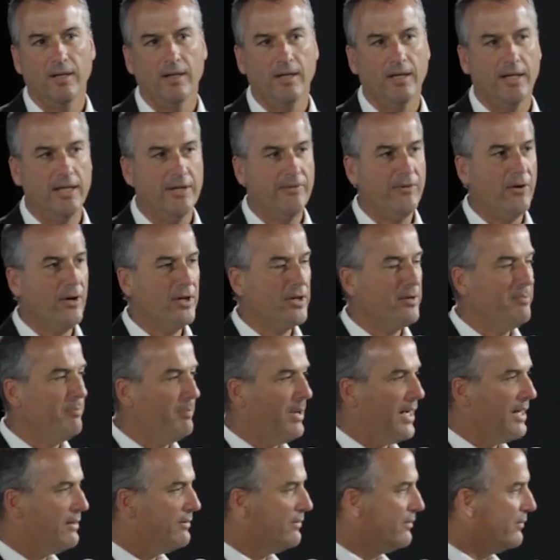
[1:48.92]
And if I can
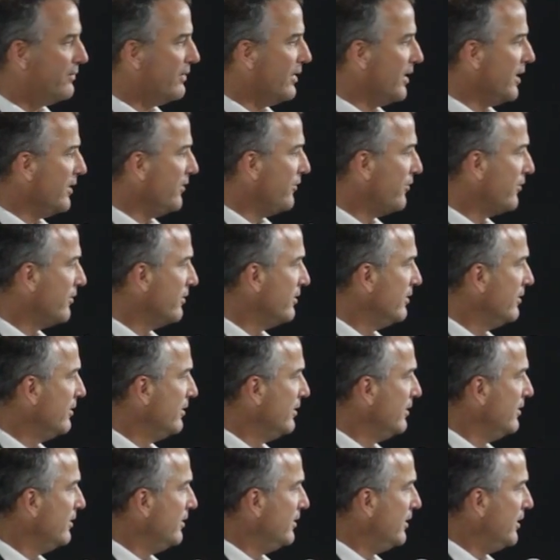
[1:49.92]
paraphrase
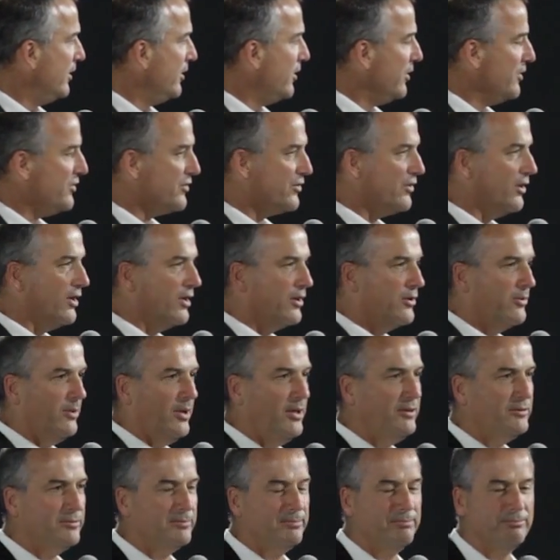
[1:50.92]
an Einstein
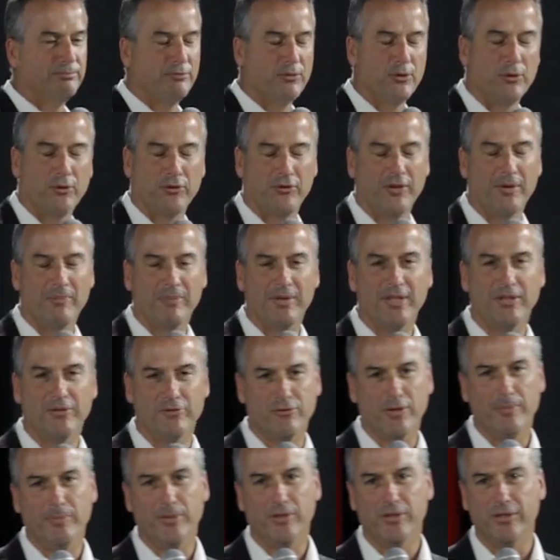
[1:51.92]
quote, or something
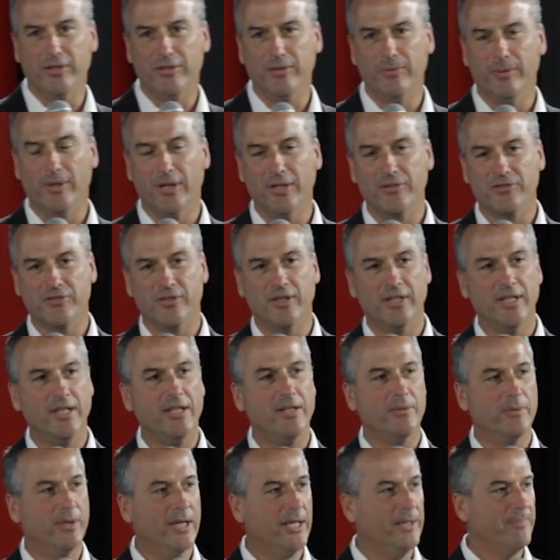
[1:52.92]
attributed to Einstein
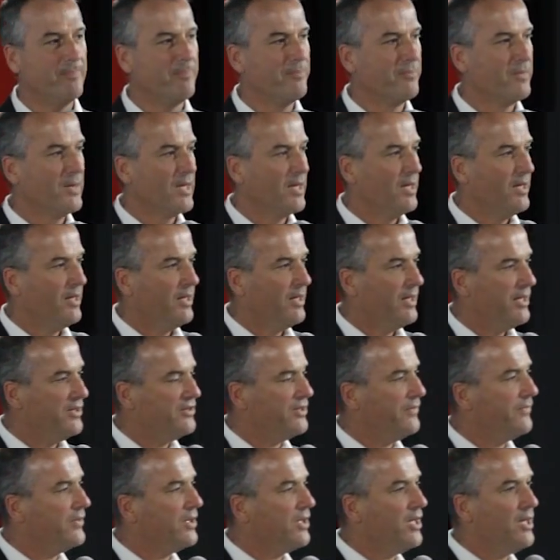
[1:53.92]
anyway, it's
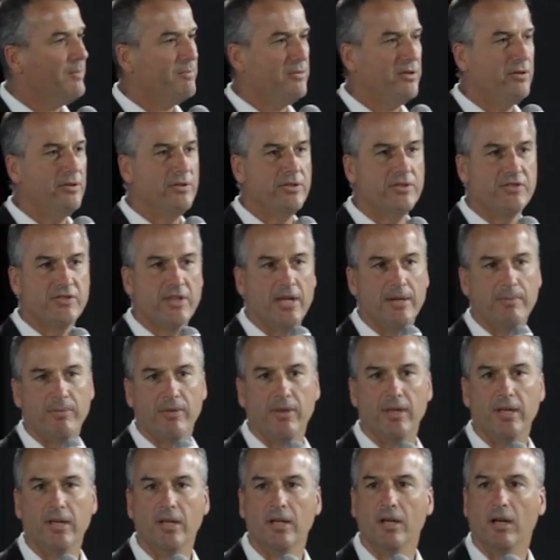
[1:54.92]
if you keep doing the same
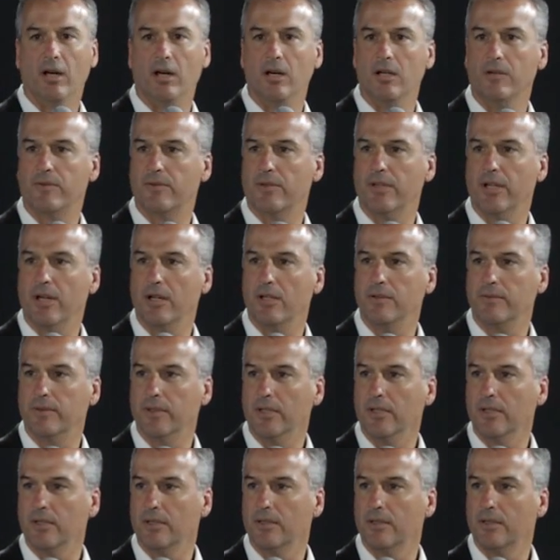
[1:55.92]
thing over and
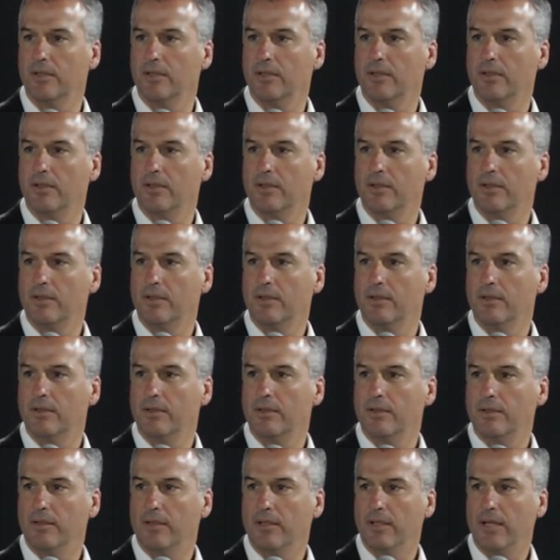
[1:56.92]
over,
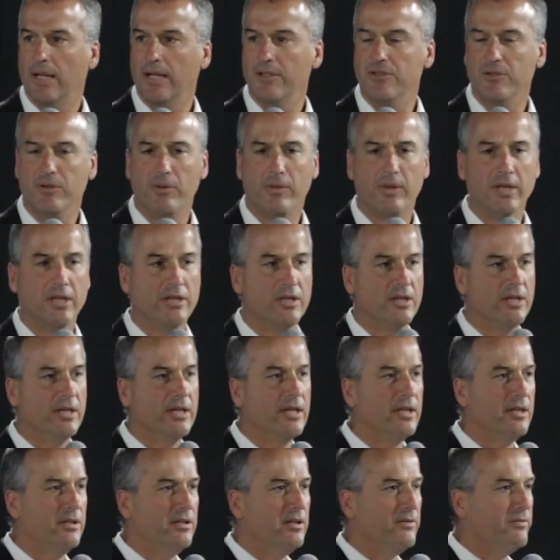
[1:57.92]
and you think you're going to
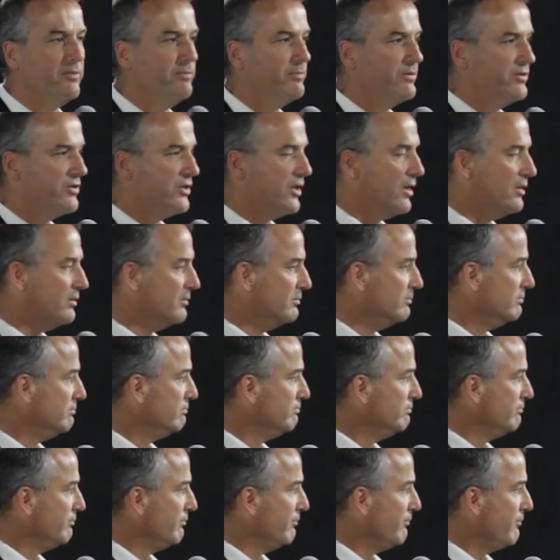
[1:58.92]
get a different result,
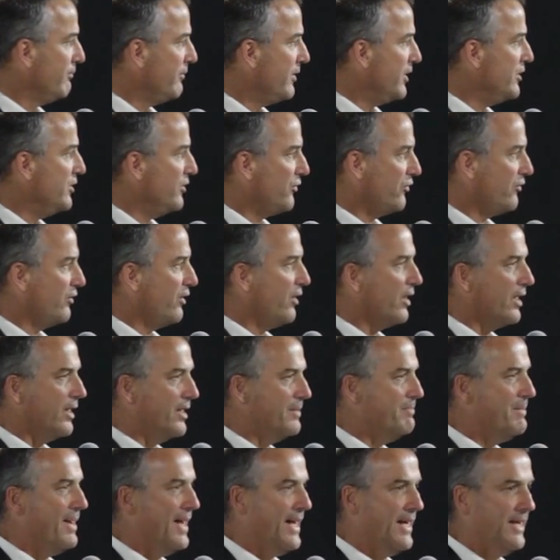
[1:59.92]
then you're slightly
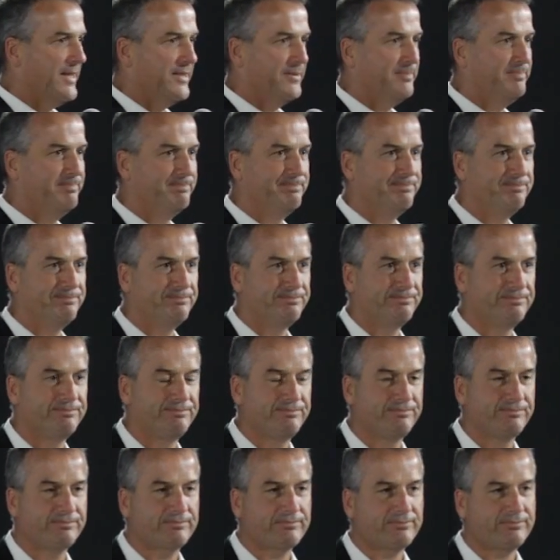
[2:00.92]
mad.
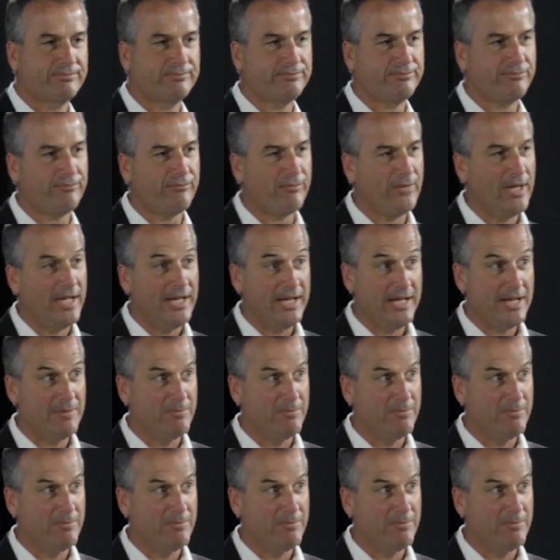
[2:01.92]
And our